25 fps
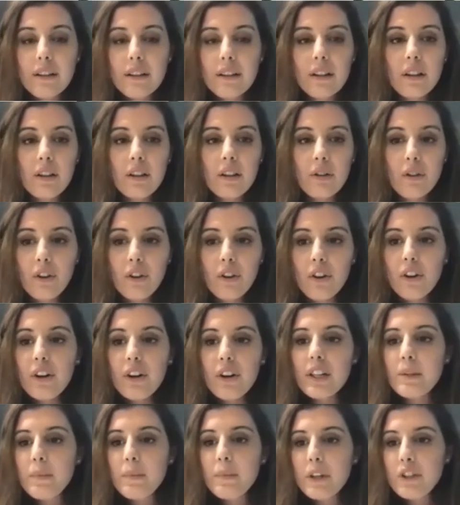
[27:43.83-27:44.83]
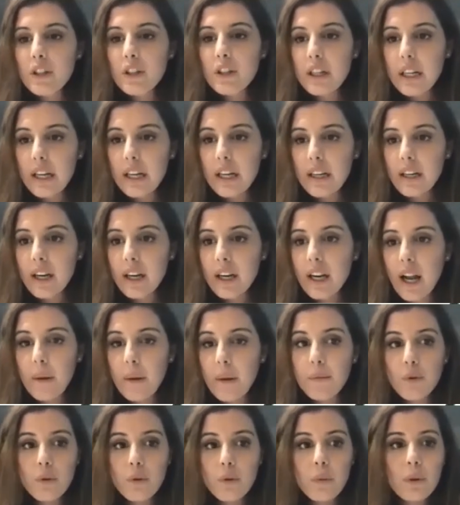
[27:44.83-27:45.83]
occur, especially in
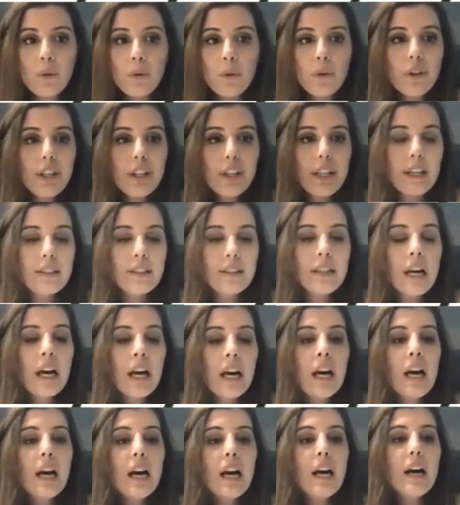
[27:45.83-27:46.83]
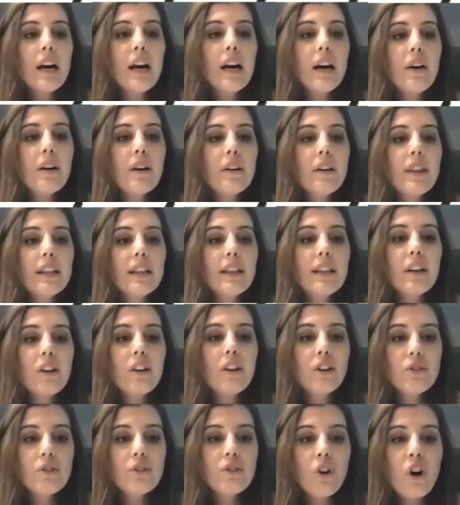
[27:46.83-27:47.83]
abnormal corneas, that can
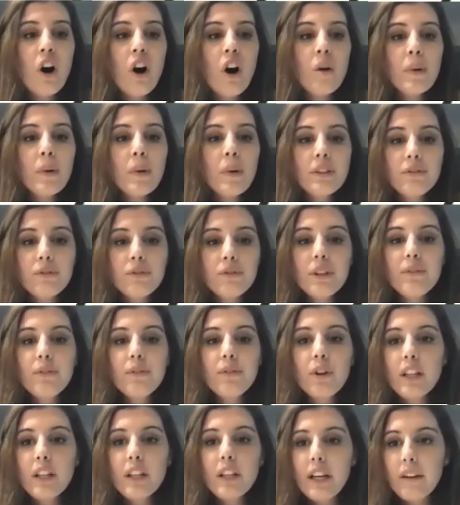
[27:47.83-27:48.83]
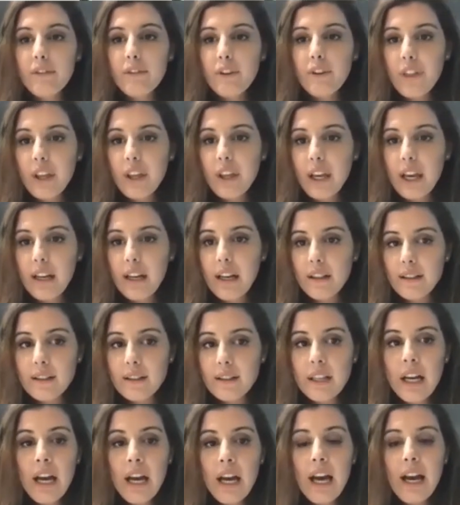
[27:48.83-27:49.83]
cause coma, trefoil, and everything else.
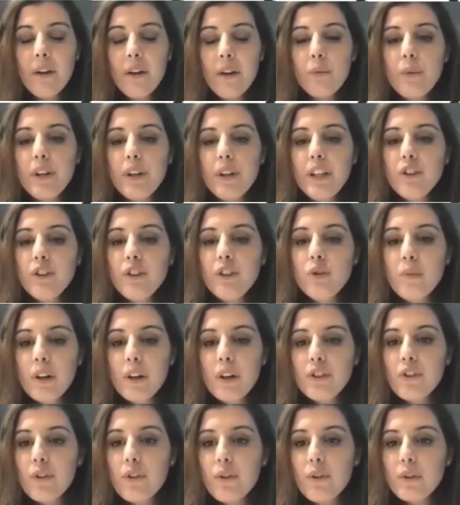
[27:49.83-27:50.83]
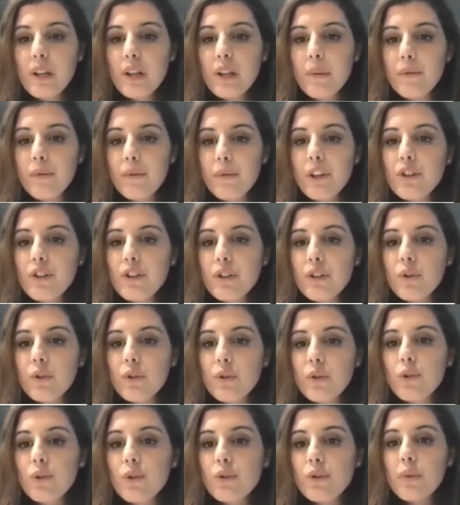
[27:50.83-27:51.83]
And we need to measure those aberrations in
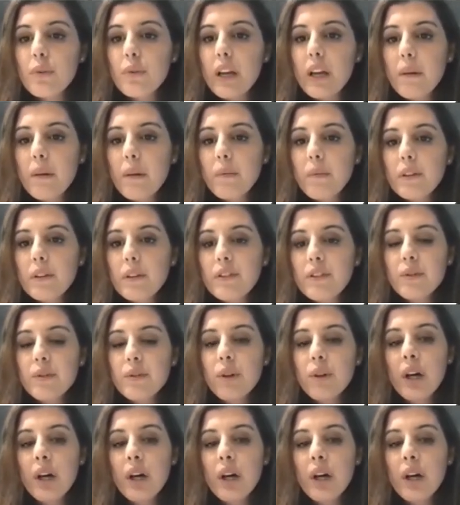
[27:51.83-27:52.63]
order to be able to